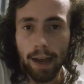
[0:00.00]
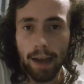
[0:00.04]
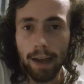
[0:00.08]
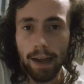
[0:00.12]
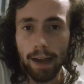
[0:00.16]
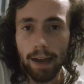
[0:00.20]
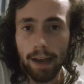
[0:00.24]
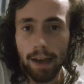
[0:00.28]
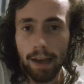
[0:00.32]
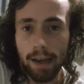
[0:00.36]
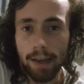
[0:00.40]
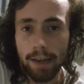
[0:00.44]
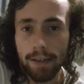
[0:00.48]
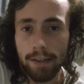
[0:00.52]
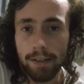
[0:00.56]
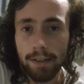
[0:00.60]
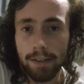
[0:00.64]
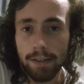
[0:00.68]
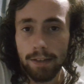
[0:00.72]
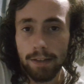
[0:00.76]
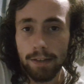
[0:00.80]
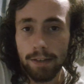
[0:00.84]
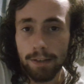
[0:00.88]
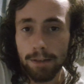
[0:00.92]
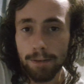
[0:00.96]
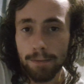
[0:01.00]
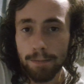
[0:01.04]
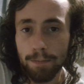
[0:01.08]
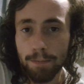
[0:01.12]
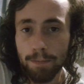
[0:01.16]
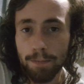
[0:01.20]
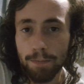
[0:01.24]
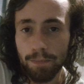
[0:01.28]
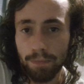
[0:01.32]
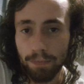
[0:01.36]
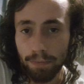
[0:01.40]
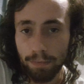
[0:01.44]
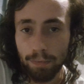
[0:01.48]
And
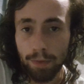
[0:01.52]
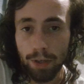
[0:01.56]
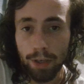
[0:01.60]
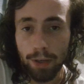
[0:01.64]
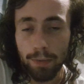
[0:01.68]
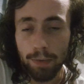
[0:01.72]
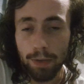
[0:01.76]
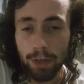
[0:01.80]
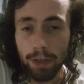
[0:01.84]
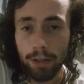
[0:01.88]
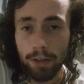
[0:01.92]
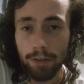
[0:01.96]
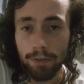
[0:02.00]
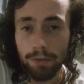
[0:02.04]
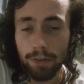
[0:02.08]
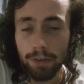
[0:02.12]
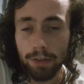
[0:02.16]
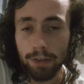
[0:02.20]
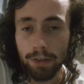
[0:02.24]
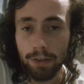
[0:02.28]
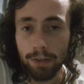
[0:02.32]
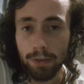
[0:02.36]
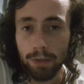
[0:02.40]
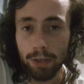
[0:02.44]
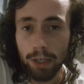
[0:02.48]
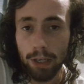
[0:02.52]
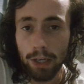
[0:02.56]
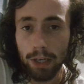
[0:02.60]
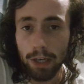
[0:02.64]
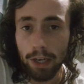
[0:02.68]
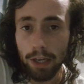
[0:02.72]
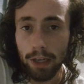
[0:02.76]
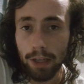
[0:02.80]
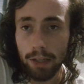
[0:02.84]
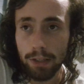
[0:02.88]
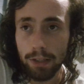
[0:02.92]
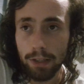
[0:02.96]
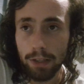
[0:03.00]
yeah, near to
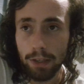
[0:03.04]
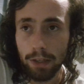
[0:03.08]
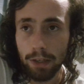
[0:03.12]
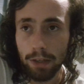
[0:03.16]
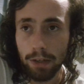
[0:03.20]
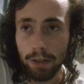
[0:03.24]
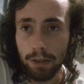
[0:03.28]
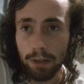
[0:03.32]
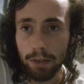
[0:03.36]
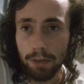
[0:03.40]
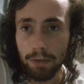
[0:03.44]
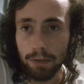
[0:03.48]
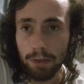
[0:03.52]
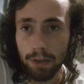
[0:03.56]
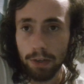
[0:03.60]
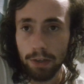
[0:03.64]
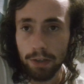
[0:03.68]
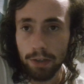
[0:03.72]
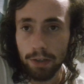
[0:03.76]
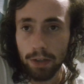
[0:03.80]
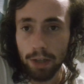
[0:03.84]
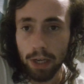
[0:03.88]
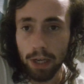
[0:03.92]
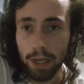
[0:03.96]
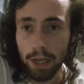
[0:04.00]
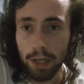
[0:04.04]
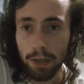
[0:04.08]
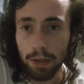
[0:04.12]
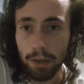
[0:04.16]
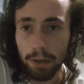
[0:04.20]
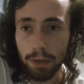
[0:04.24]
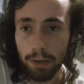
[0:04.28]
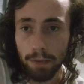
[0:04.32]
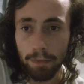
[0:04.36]
the finish line.